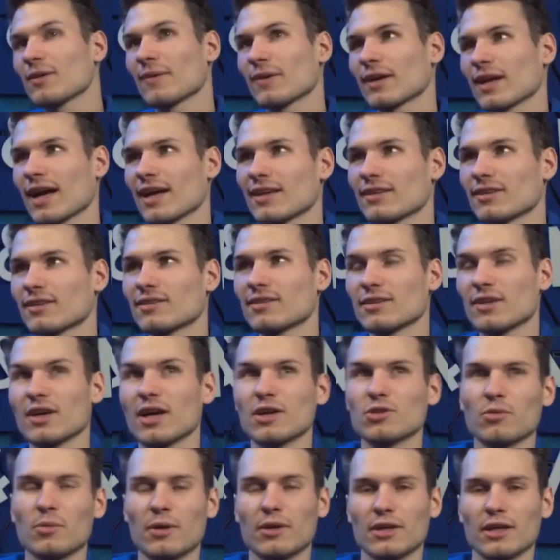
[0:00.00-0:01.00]
would like to
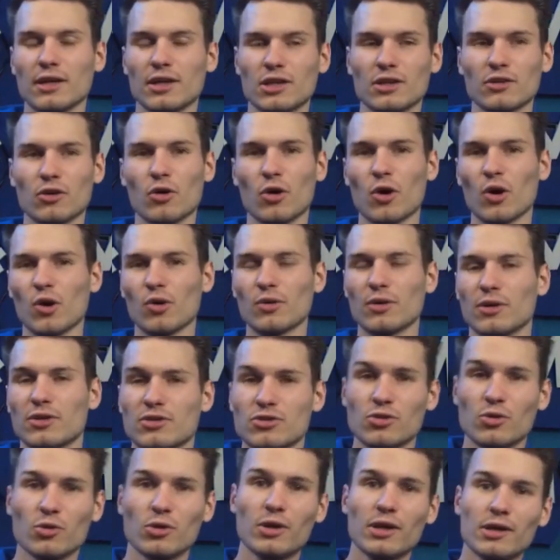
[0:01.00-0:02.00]
start with a little horror
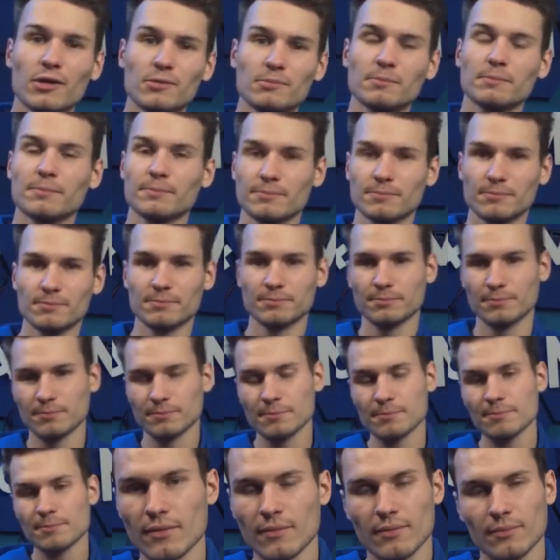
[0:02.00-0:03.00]
story,
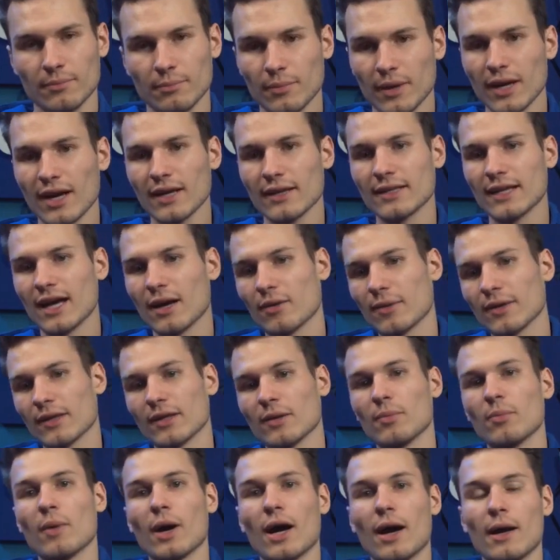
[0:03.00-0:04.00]
because I was
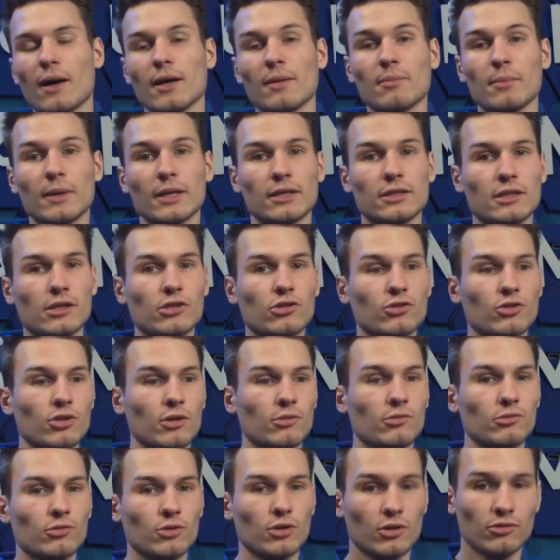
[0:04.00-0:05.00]
away on a business
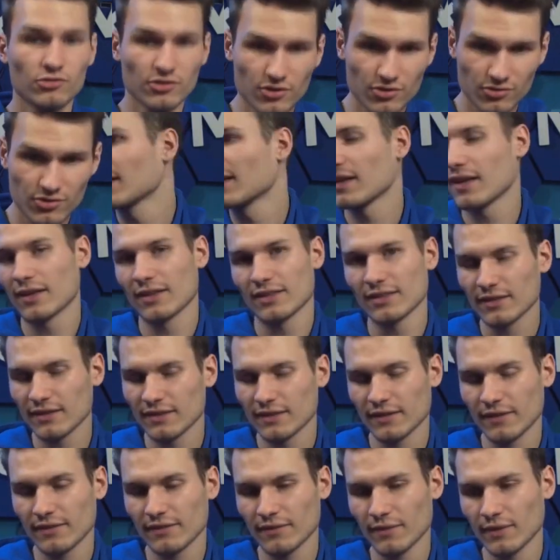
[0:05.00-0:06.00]
trip for a few days,
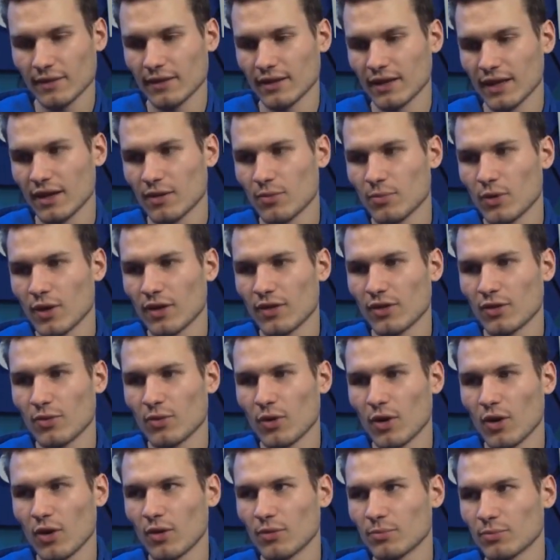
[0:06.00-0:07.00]
and what you
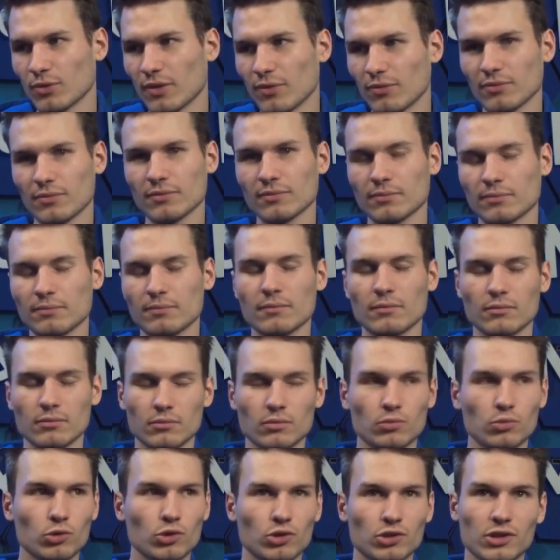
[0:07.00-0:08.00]
hope
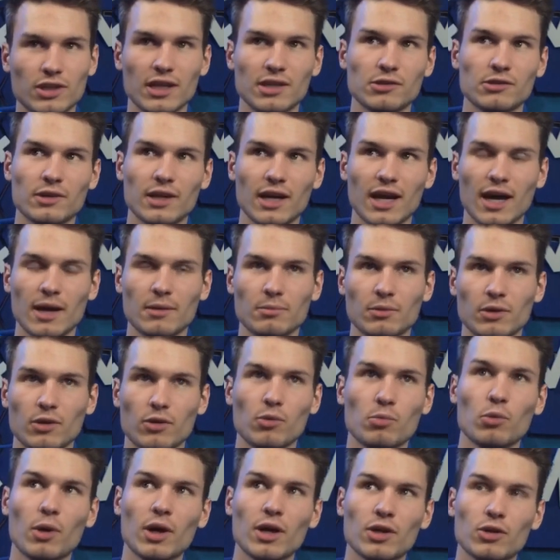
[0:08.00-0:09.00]
will never
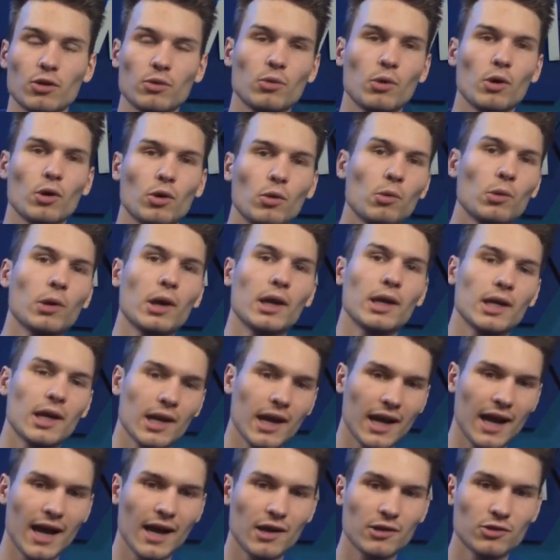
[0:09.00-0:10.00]
happen while you are away
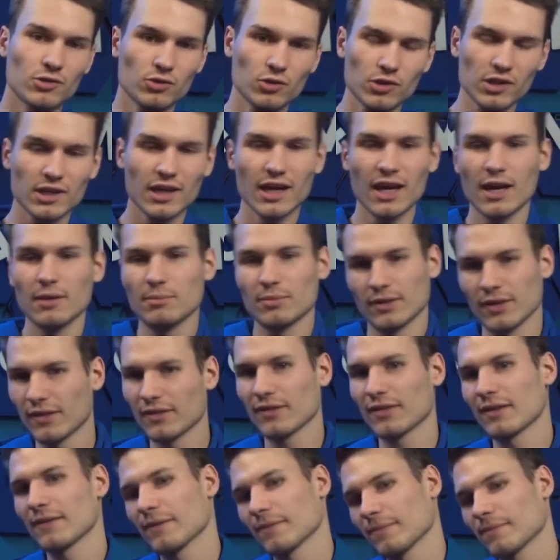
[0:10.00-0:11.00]
actually
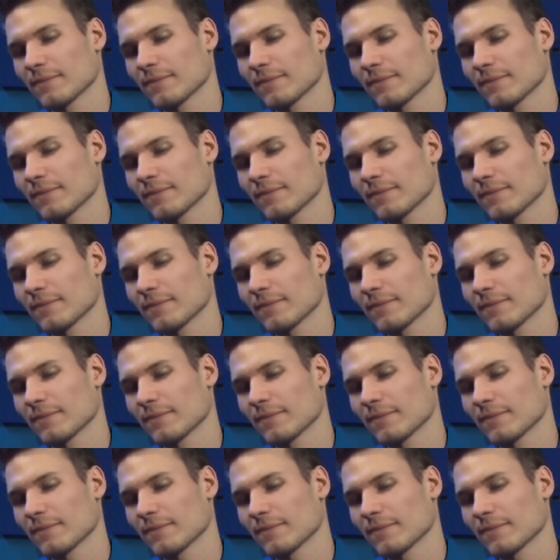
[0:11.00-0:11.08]
happened.